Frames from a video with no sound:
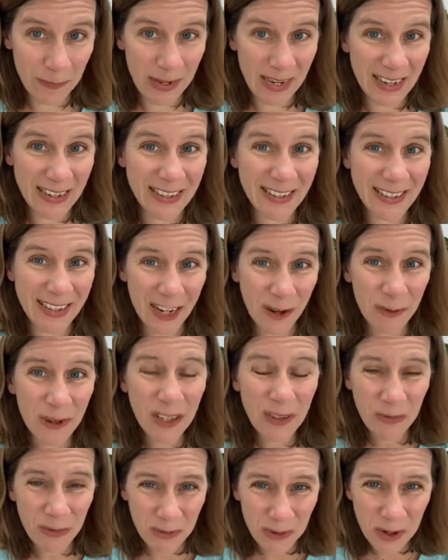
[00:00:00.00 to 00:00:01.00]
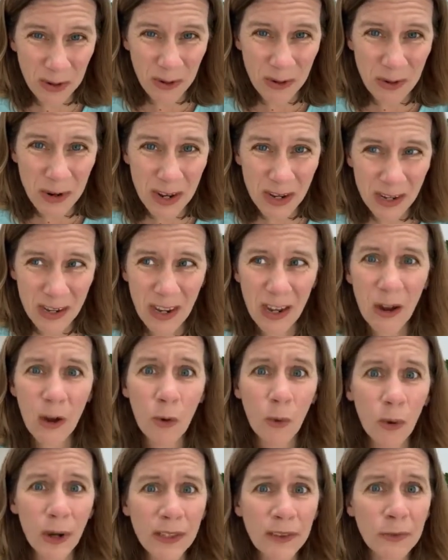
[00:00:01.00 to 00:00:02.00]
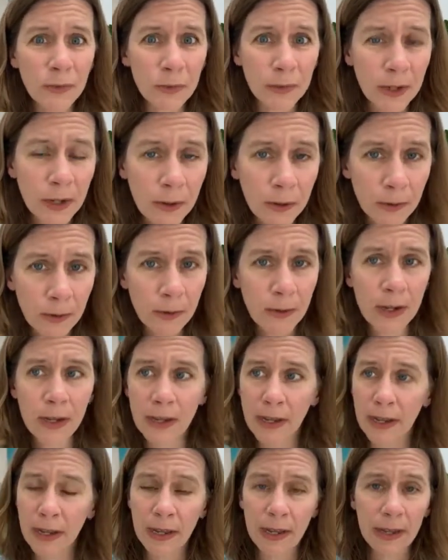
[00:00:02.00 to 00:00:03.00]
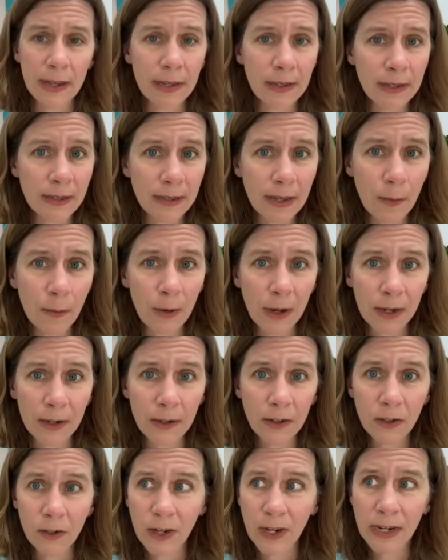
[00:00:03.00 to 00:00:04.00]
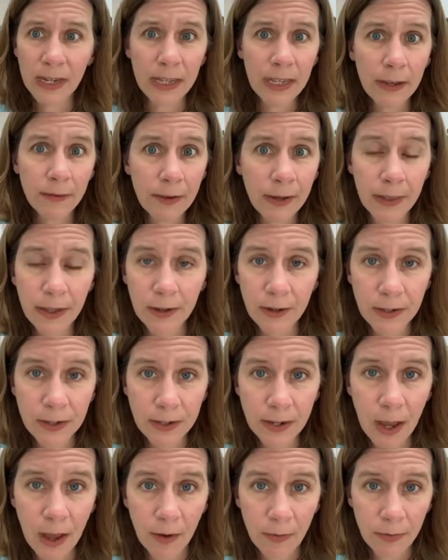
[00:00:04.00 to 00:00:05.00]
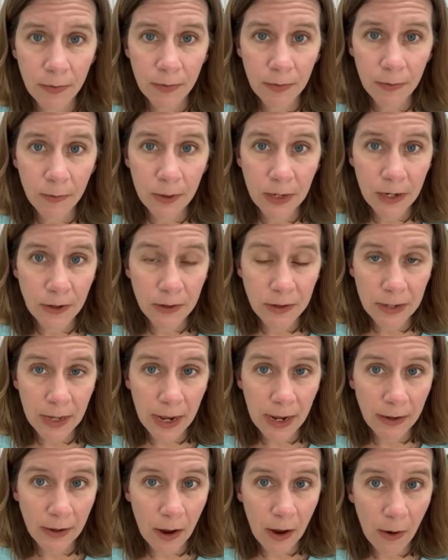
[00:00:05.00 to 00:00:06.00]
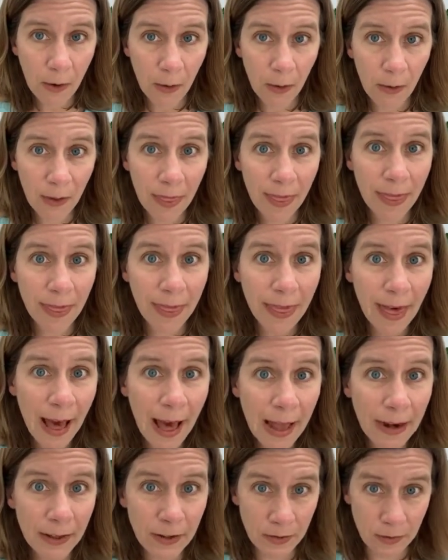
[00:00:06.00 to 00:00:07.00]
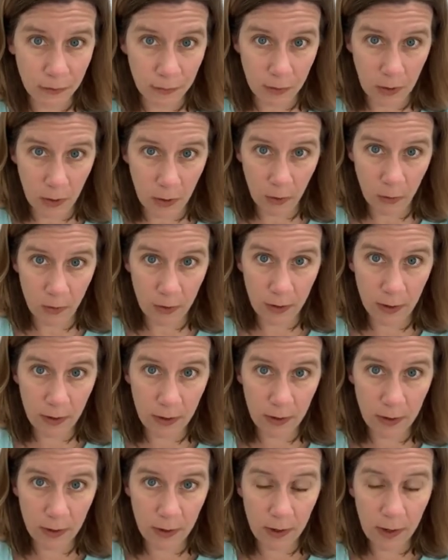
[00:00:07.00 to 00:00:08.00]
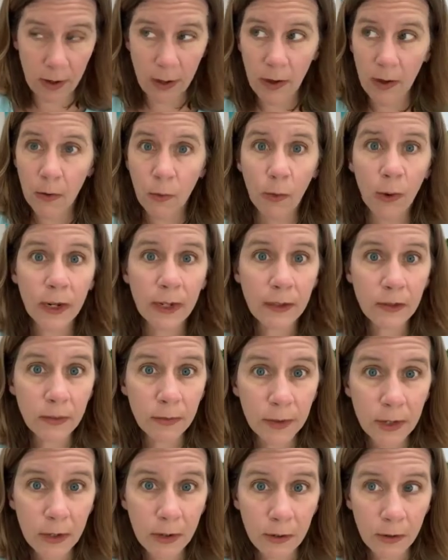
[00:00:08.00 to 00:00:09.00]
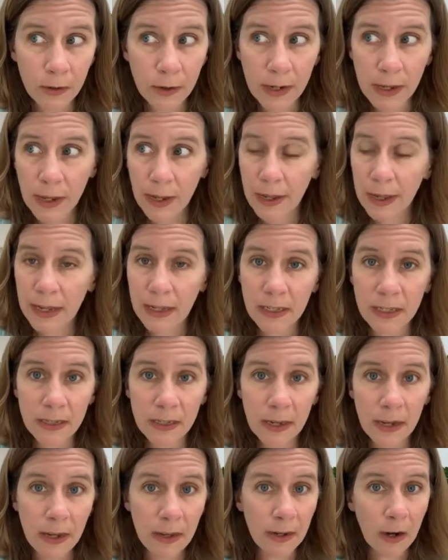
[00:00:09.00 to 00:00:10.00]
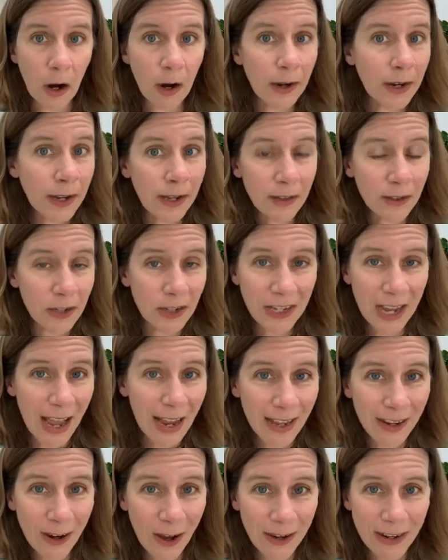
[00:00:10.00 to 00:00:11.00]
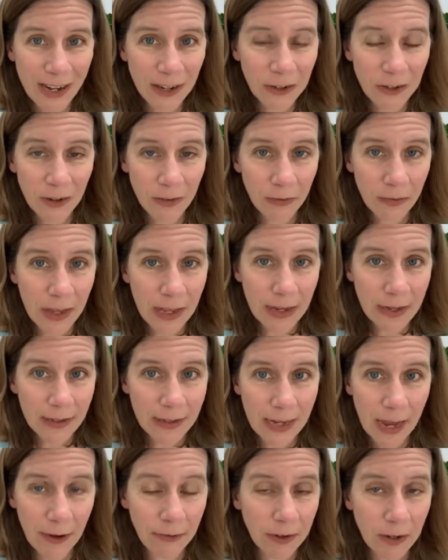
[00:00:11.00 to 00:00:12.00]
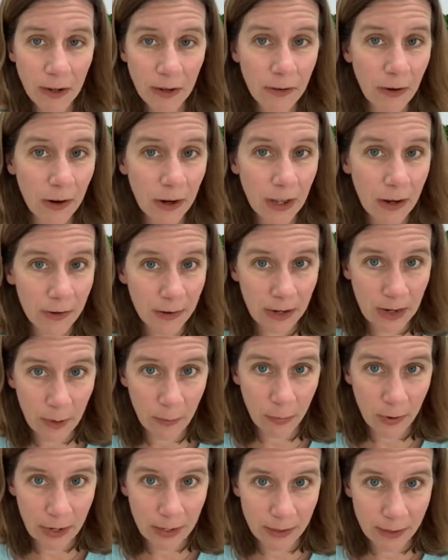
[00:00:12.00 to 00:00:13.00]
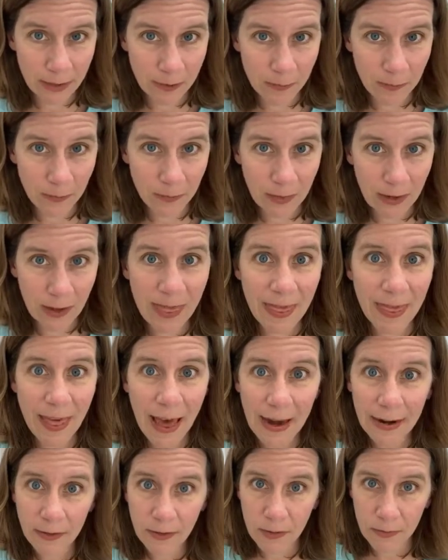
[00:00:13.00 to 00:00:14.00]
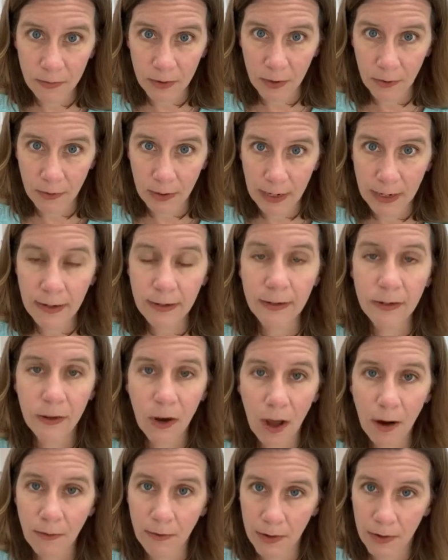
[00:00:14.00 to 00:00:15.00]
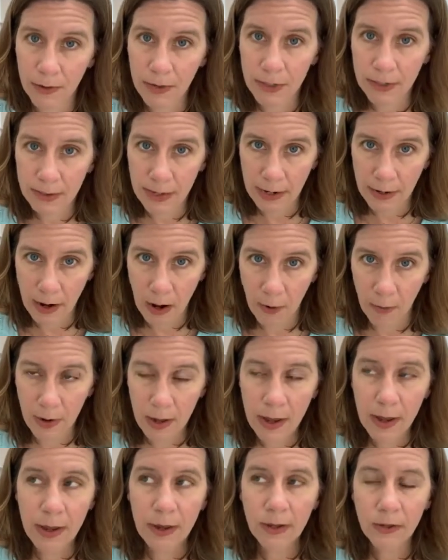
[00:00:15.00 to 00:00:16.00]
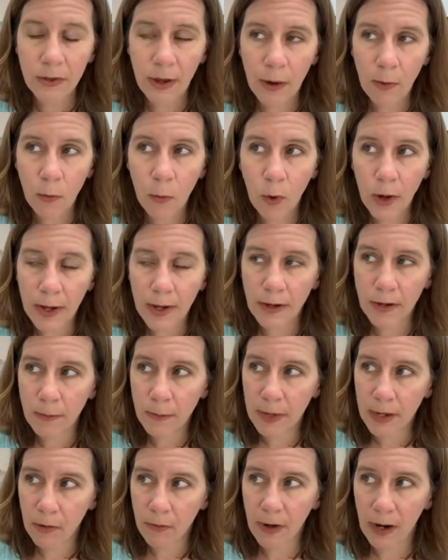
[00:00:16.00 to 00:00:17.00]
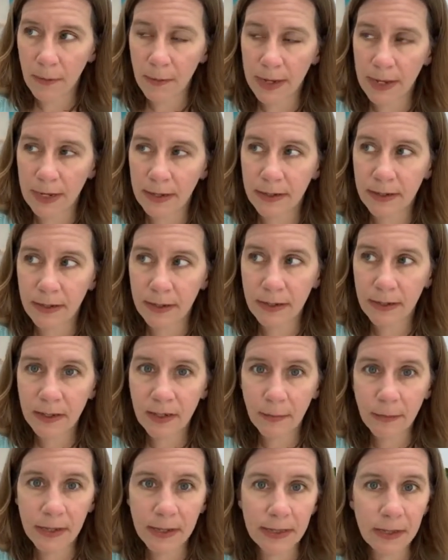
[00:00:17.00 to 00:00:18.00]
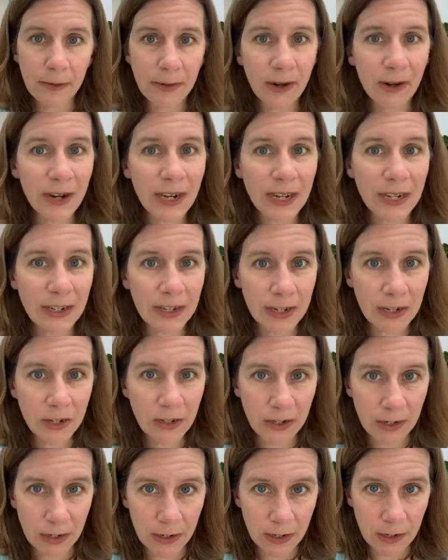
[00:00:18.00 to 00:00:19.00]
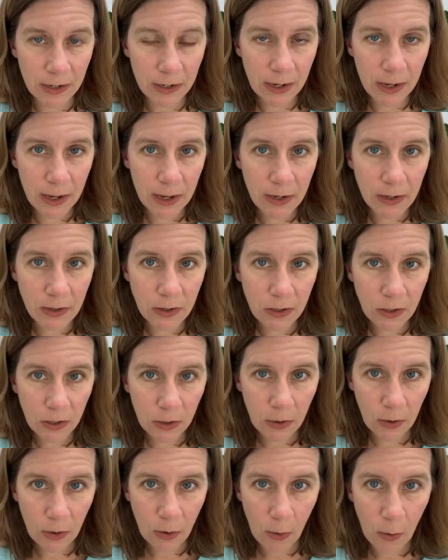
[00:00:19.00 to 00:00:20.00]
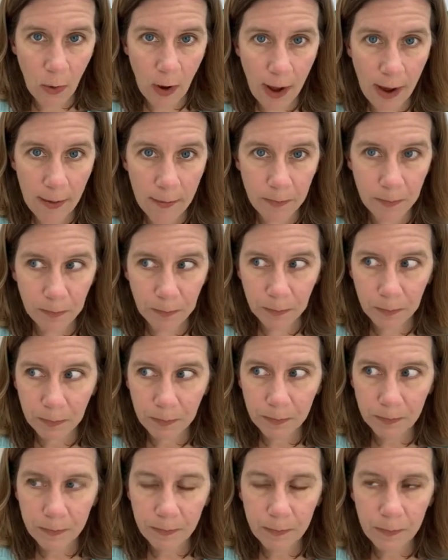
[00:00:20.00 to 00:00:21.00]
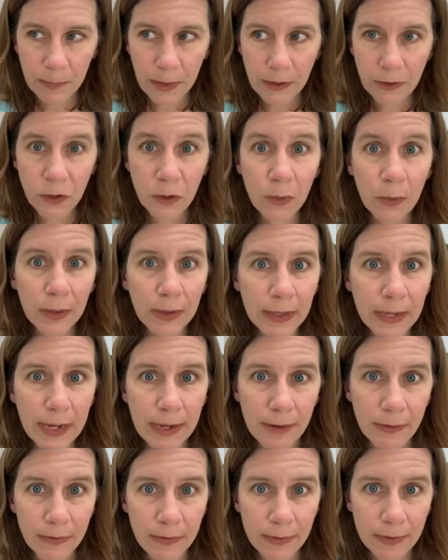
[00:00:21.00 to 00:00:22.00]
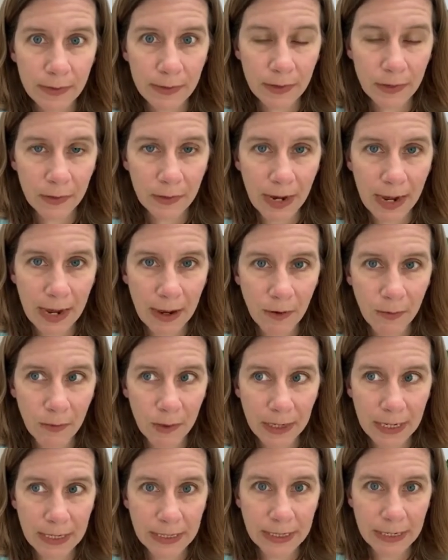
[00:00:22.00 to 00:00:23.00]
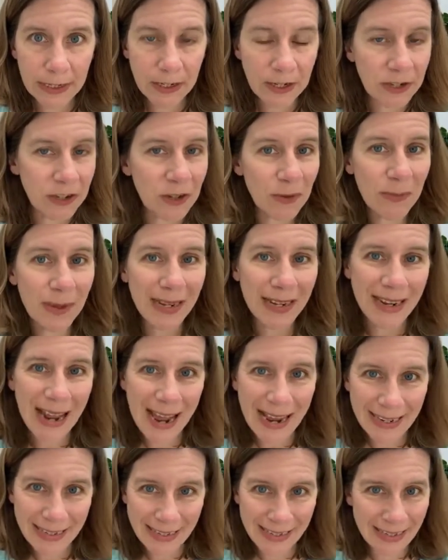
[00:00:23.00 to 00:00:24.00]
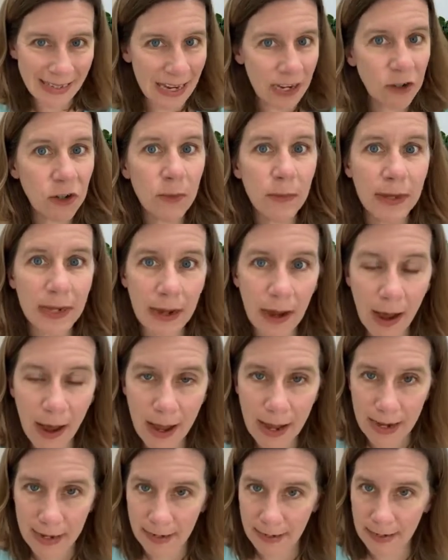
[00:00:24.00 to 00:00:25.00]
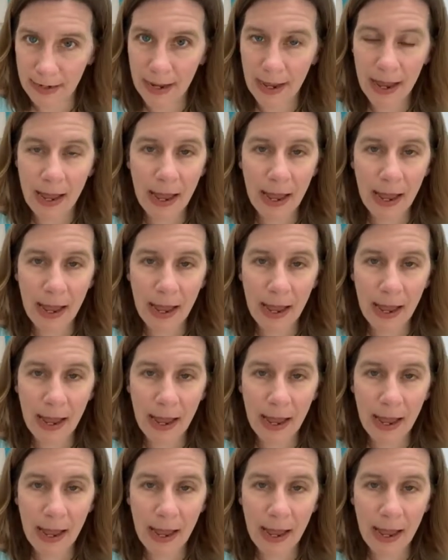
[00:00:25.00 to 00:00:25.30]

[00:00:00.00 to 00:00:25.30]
because you know what's rude? What's rude is someone trying to give you their stuff when you're saying no. That is rude. What is rude is car dealers tacking on extra fees after you've already agreed on price. That is rude. It is not rude to say no. So I want you to be aware, because this is something that we are conditioned to believe, right? We're conditioned to be nice and to be kind